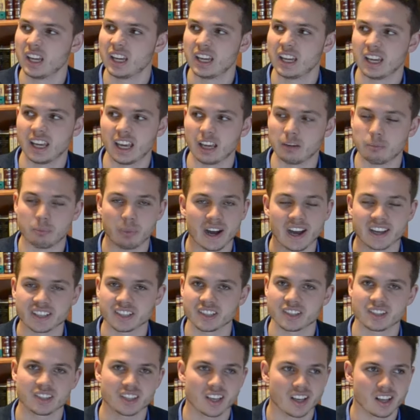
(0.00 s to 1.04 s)
it buys
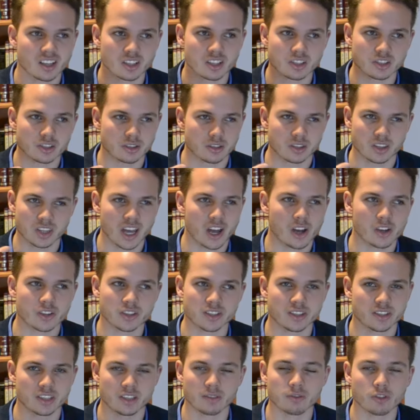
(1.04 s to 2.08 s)
and sells
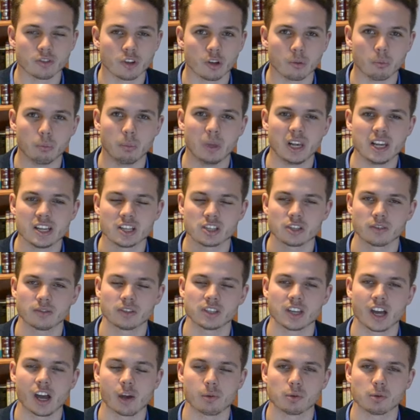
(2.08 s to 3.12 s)
thousands, if not millions of
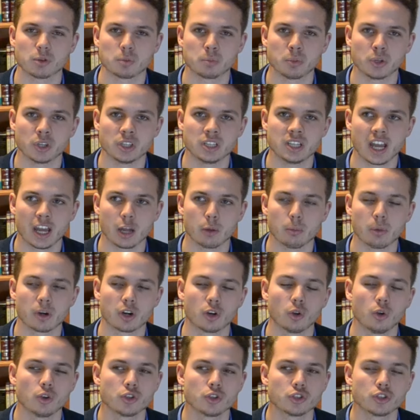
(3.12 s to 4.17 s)
times per day, but
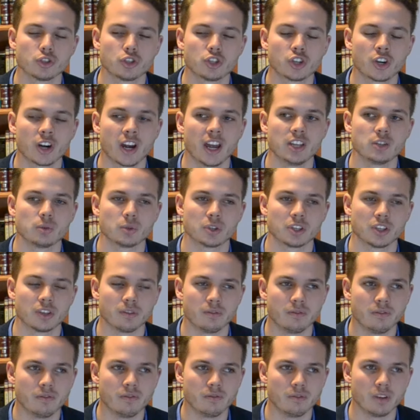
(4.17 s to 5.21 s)
it also trades with
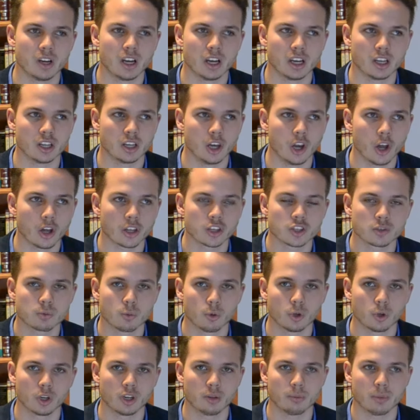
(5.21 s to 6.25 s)
a lot
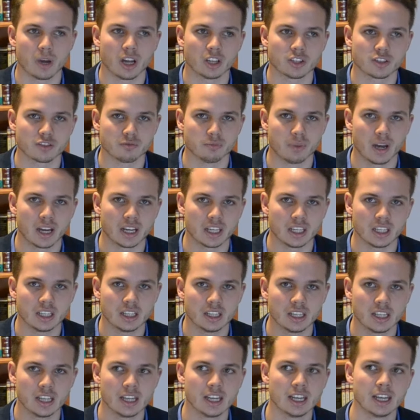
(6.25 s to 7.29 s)
smaller amount of money.
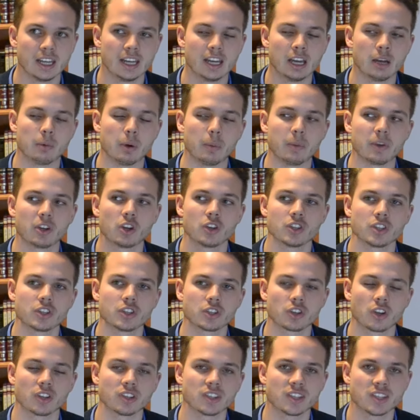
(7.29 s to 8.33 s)
But because it's
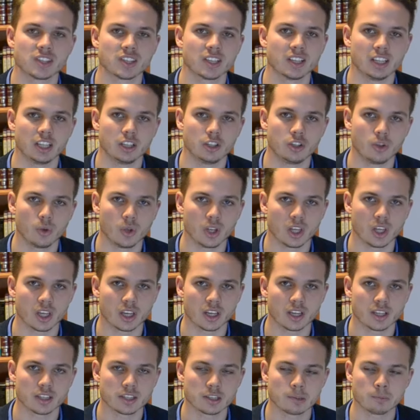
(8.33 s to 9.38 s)
consistently doing
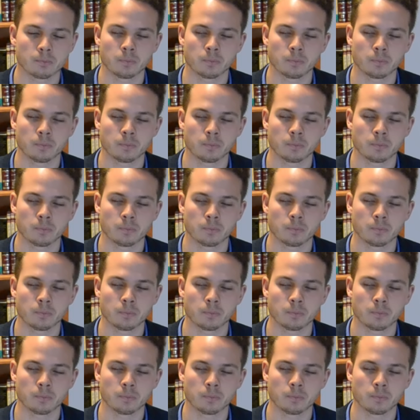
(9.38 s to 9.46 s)
it,